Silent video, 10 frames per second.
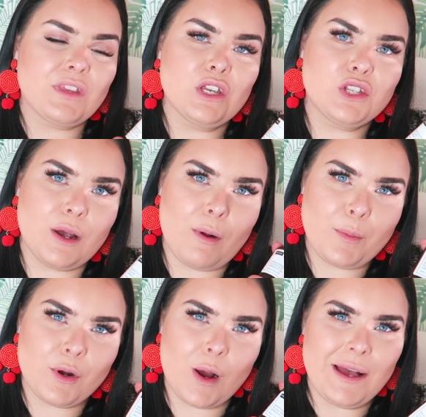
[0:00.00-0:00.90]
So I
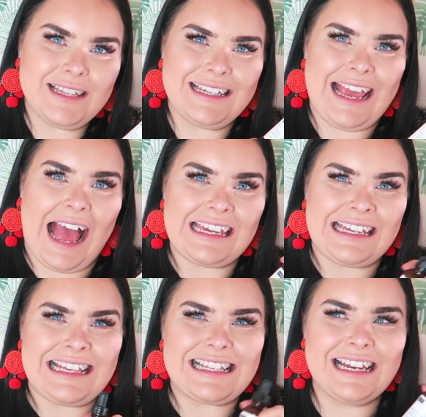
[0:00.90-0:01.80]
brought opacity 8,
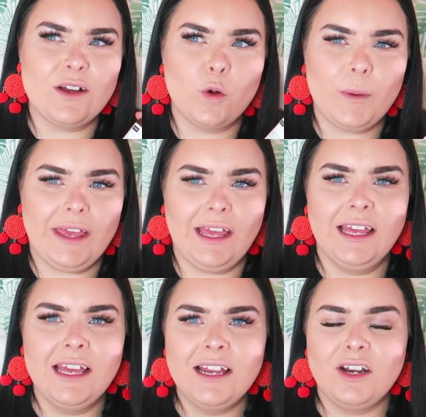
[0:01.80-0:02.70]
and it's a little bit
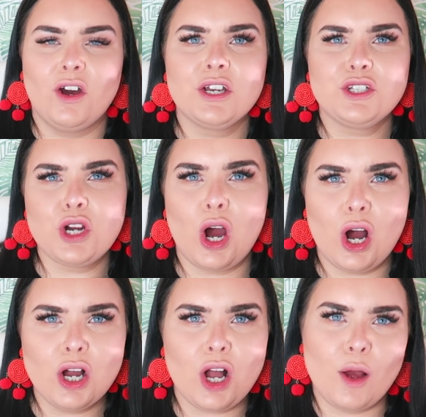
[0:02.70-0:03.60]
like
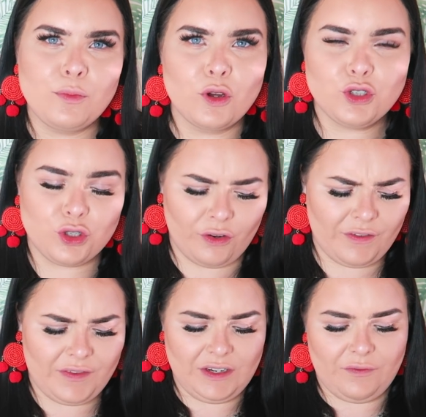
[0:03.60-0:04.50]
dark. I'm not sure
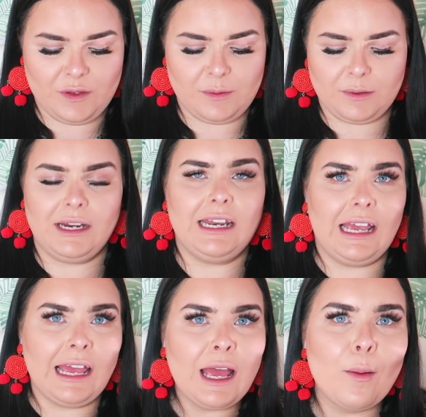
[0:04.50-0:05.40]
of the difference between
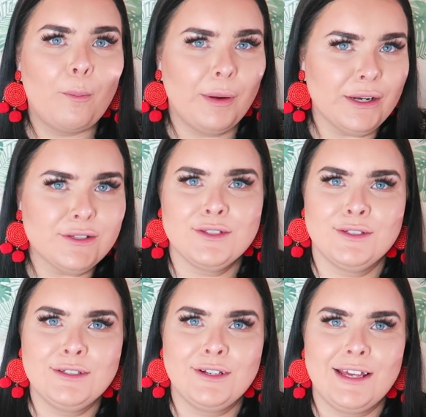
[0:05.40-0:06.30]
it, but it
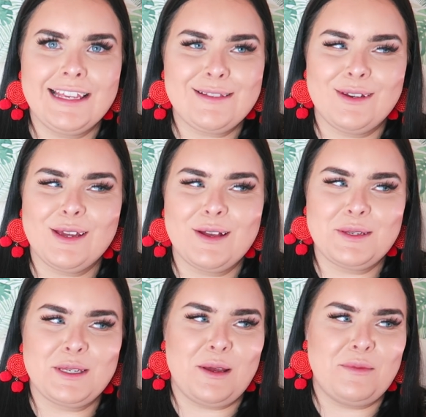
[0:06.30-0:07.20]
doesn't look like this when it goes
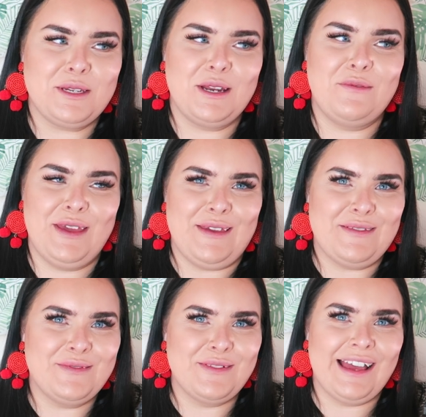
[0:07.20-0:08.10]
on Jamie
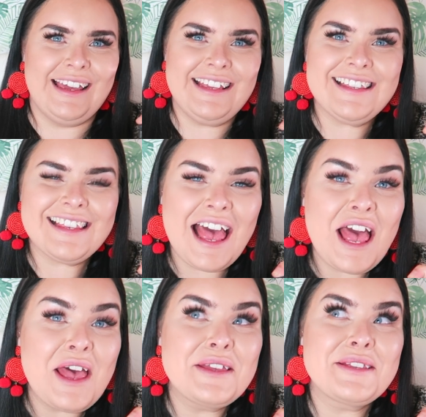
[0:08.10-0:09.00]
Genevieve's face.
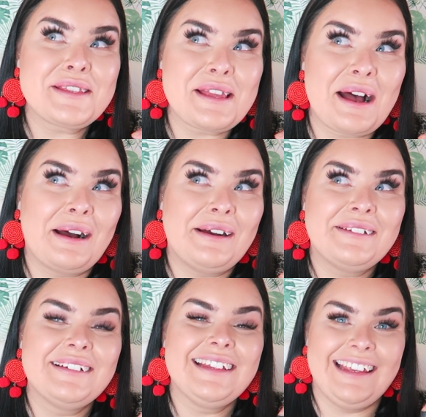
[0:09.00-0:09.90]

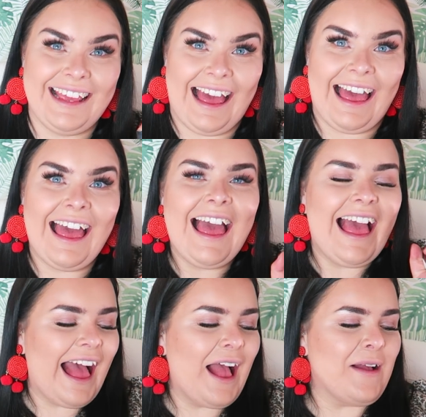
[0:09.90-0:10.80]
So yeah,
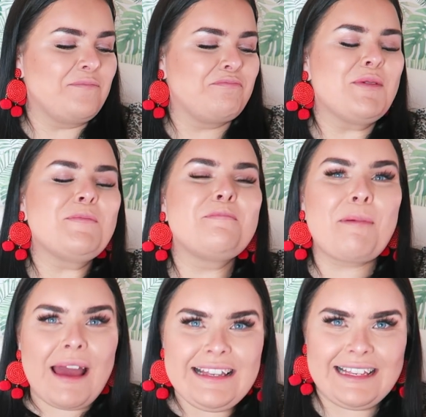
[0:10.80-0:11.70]
but
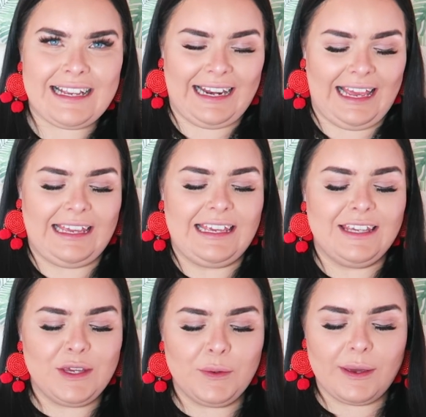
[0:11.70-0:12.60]
basically
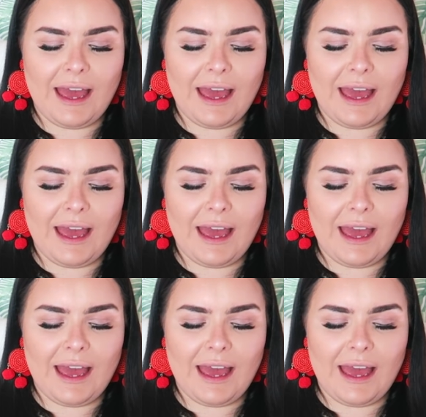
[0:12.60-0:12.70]
you